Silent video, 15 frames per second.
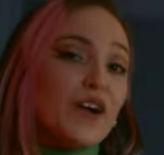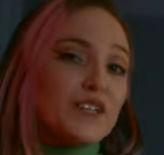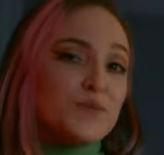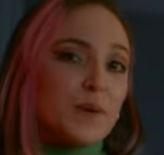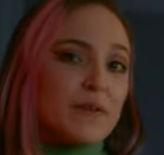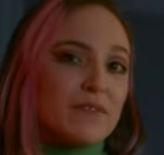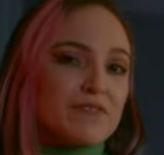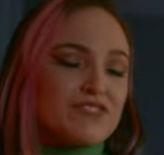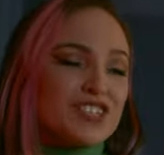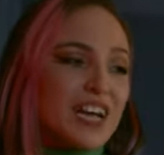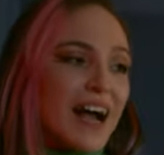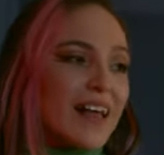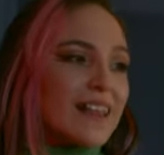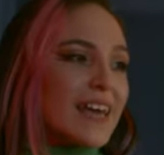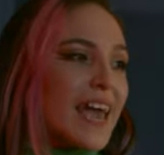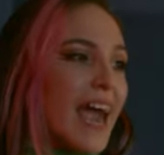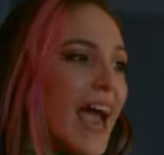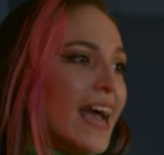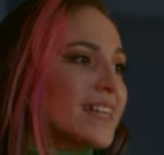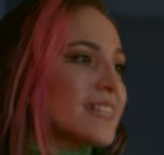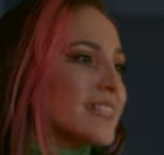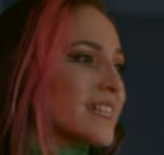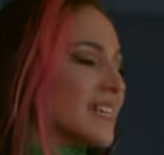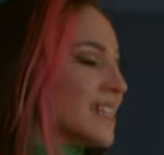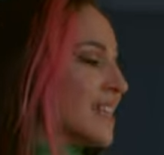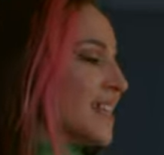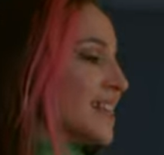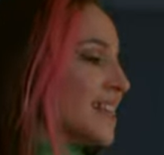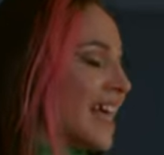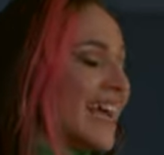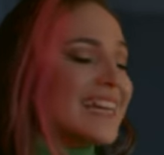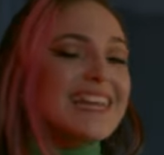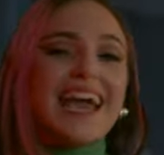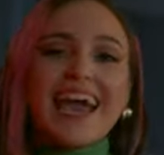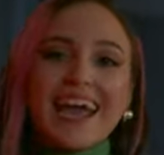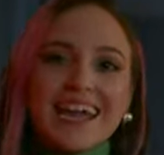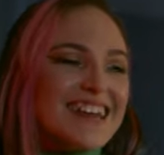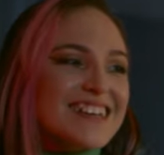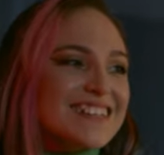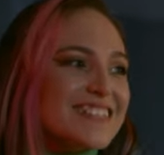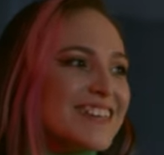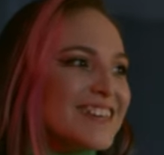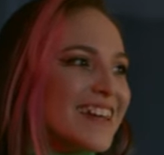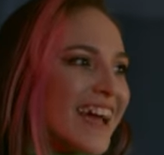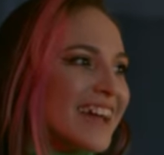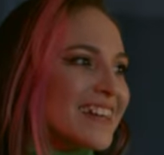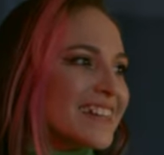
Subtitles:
first wave of gialli ended in the late 80s and